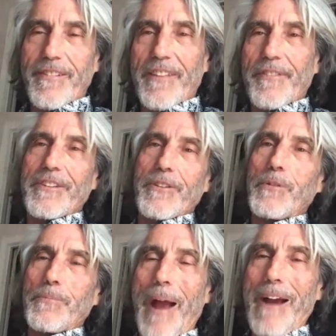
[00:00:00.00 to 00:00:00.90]
I think she
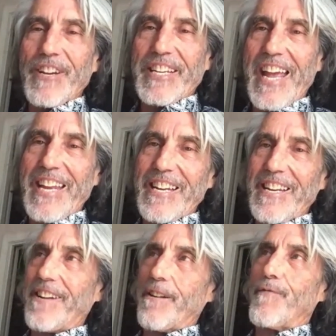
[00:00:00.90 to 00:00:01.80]
was barricaded
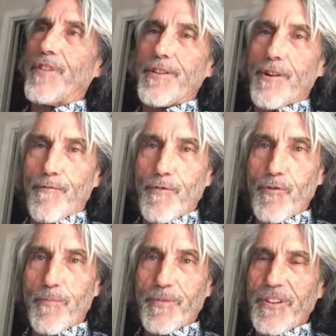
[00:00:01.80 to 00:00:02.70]
in her video
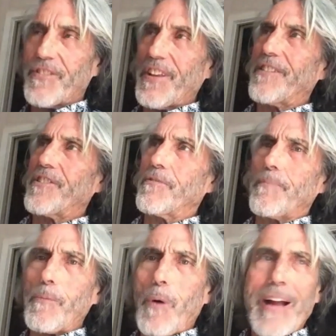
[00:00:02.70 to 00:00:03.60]
room. She said she's
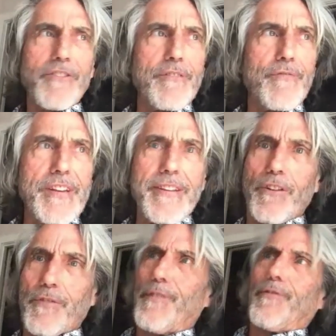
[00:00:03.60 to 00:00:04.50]
been watching
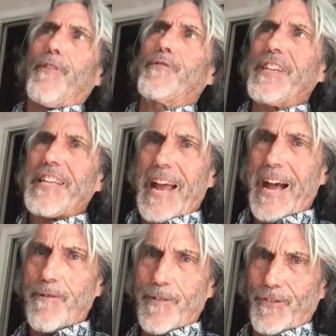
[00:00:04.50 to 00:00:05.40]
videos for 13
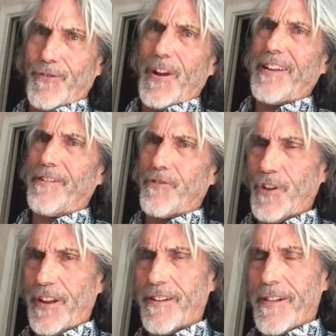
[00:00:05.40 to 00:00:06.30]
hours straight and
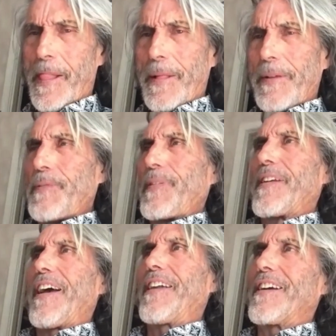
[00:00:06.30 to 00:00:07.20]
shit.
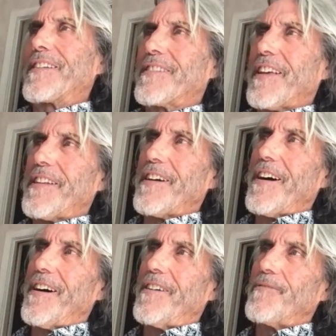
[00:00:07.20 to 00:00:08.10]
And I said,
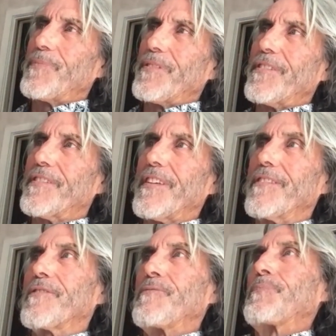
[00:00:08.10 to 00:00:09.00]
she
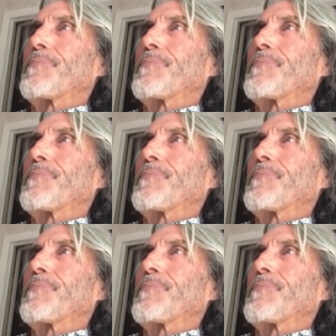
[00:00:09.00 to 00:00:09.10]
says,